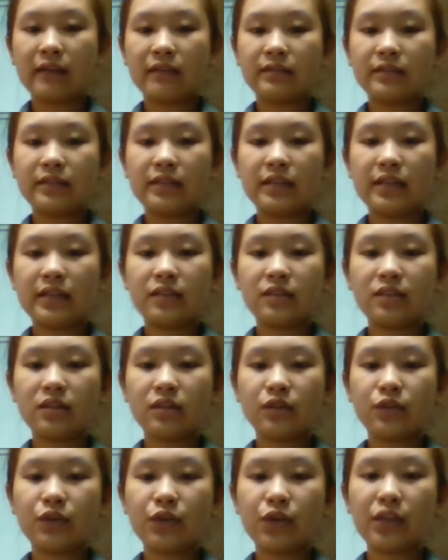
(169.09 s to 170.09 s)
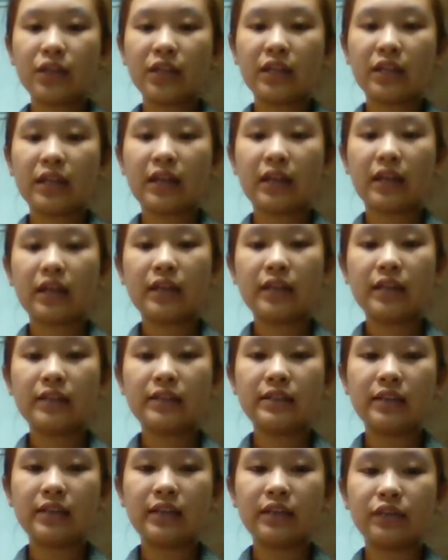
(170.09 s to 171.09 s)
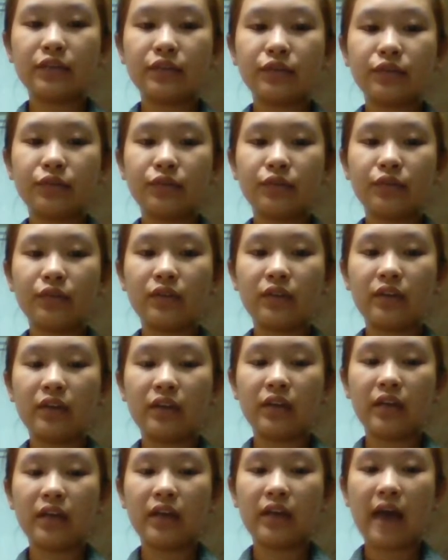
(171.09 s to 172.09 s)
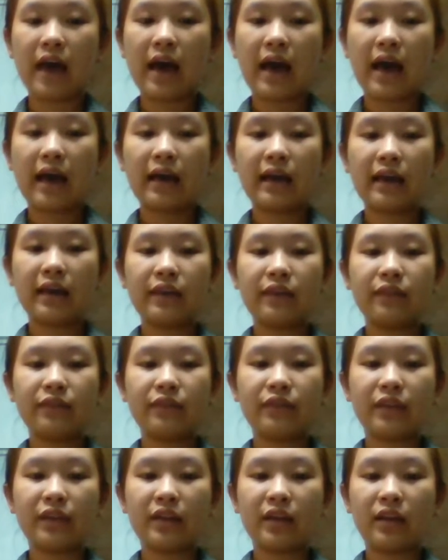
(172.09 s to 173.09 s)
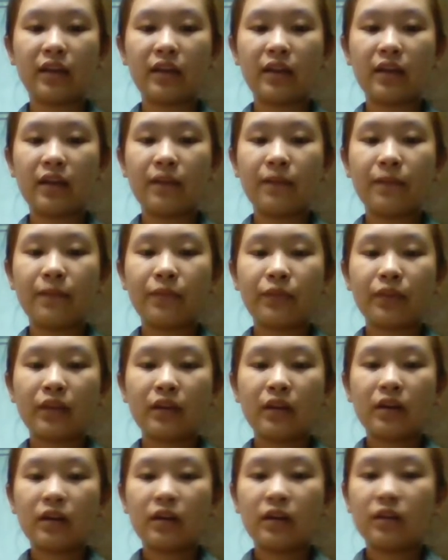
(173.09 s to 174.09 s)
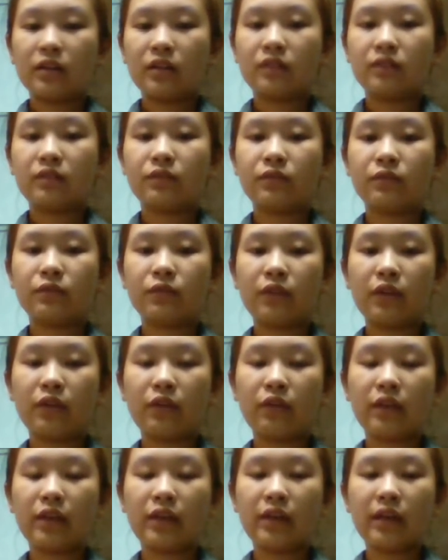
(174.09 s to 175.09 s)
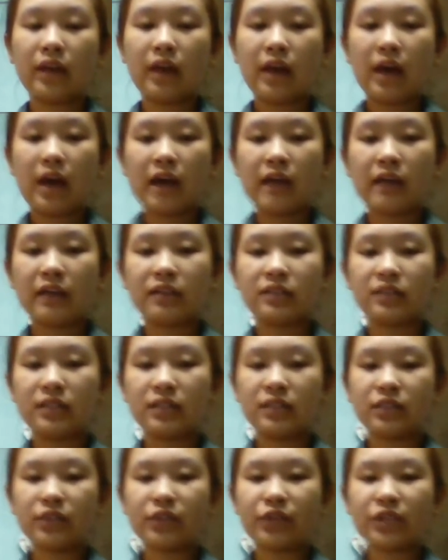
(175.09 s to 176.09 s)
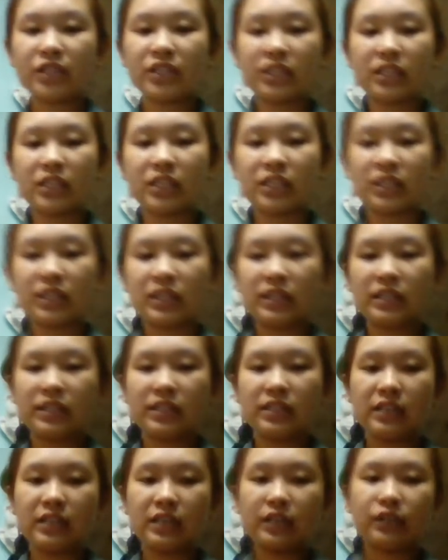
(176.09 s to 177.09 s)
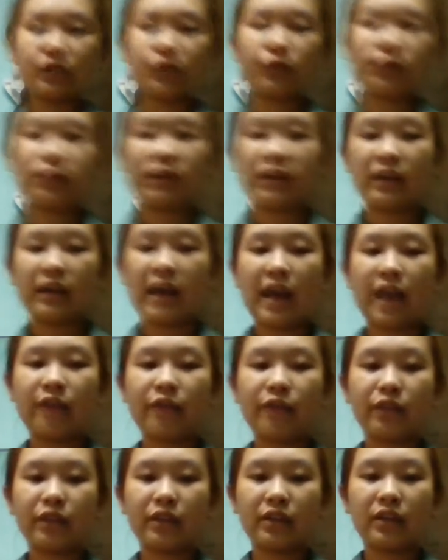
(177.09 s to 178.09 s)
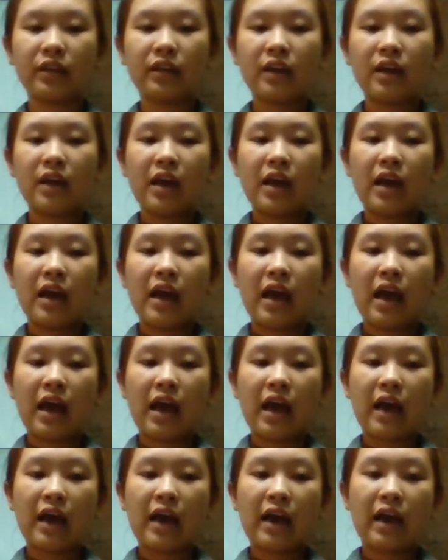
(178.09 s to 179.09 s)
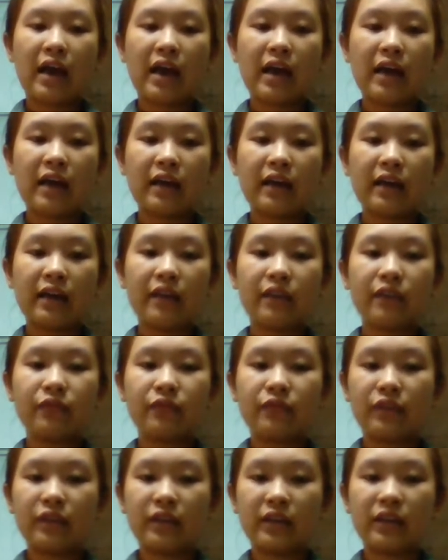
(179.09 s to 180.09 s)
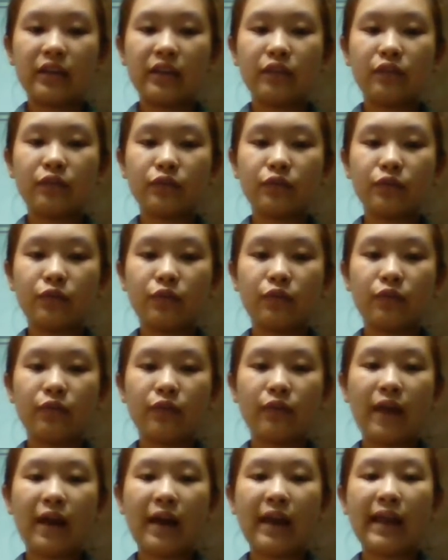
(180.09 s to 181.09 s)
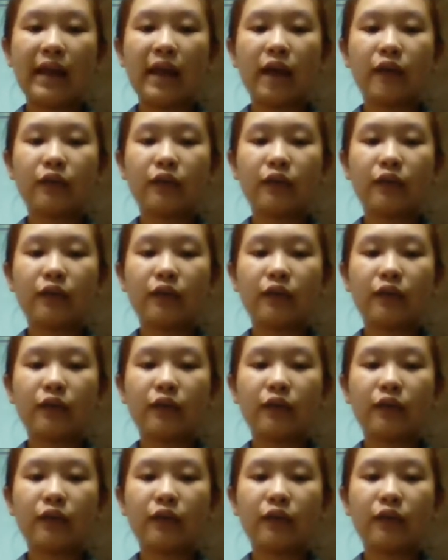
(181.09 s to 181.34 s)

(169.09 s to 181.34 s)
she suggested listening to the evening. Finally, she suggested listening to the uh, evening news to find out